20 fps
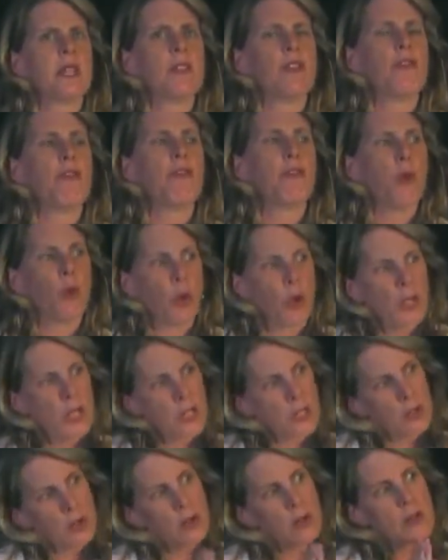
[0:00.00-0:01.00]
in the 4
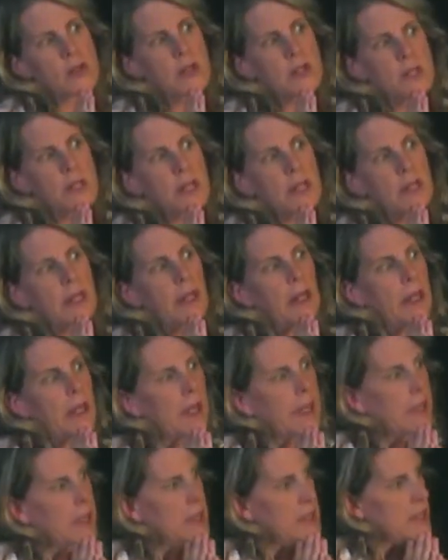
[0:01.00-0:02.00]
years that
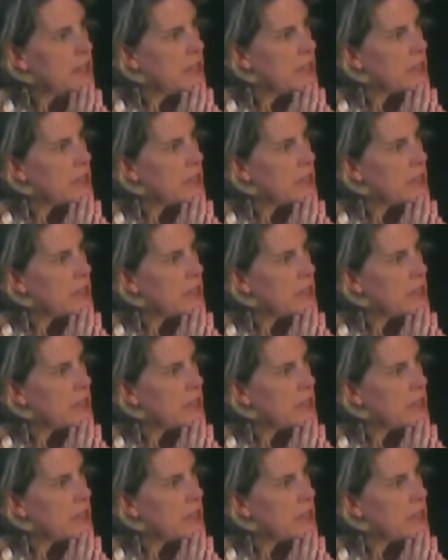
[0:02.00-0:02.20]
I did